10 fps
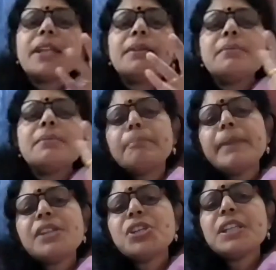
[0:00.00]
can
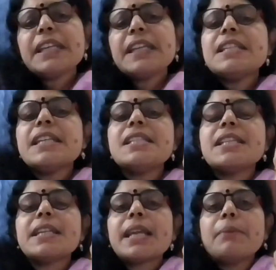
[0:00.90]
mention in
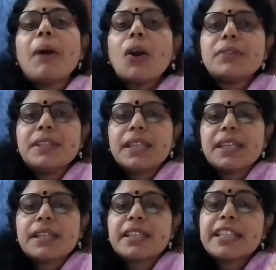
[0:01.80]
detail about
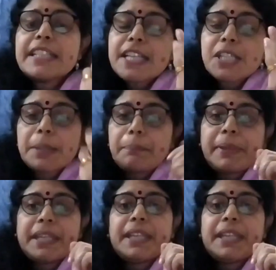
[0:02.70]
the internship